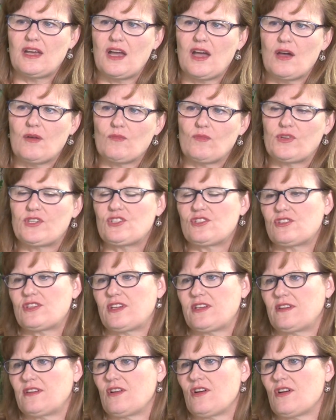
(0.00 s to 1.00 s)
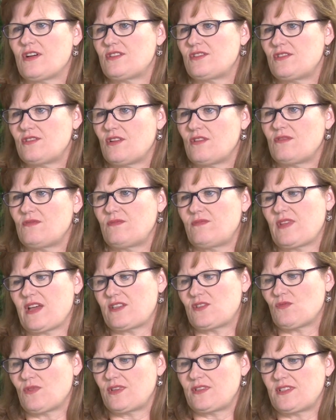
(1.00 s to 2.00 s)
um, which can cause, you know,
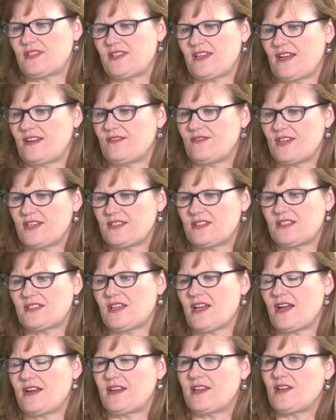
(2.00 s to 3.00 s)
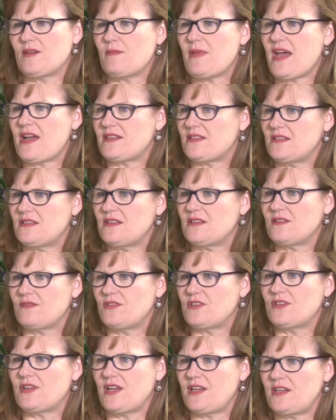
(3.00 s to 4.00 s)
that's one of the side effects is gynecomastia if
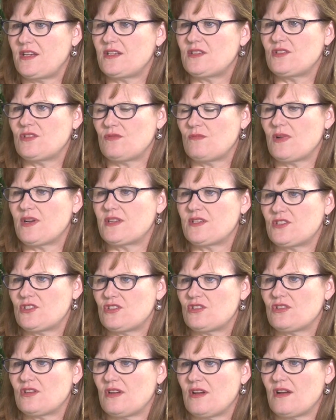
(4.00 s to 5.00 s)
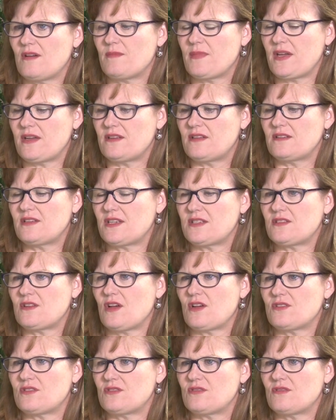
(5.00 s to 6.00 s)
you're taking too much um,
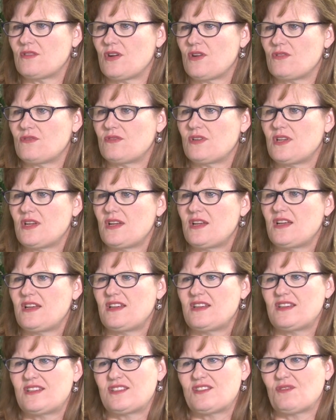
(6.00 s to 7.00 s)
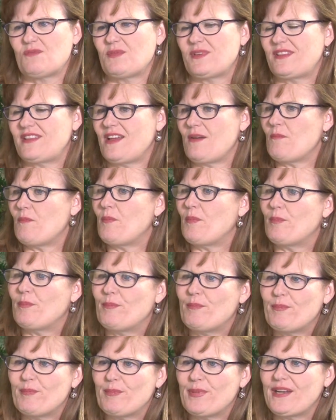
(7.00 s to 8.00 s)
testosterone. So, but that,
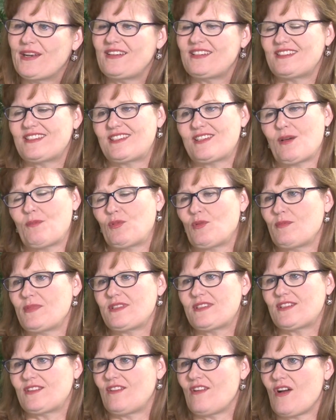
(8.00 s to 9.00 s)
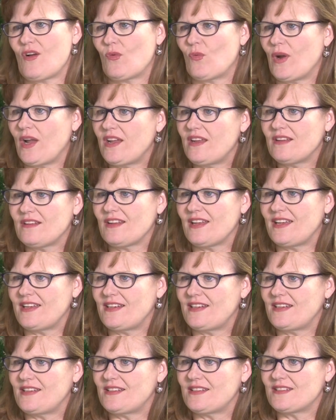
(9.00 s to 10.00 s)
but supplements are not
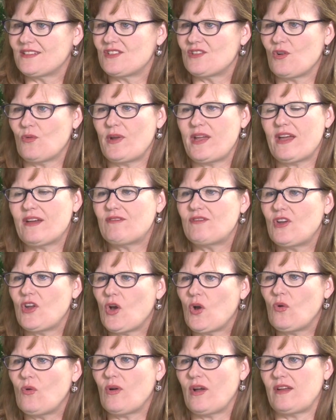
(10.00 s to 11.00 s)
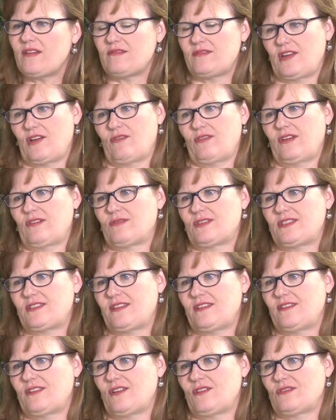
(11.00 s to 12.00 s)
regulated, so we have no way of knowing what's
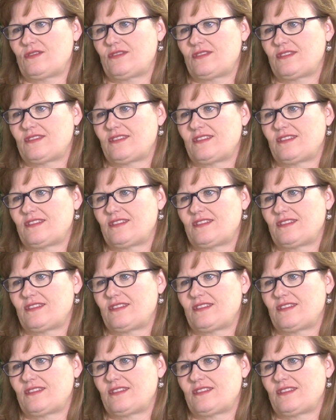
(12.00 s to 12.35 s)
in those.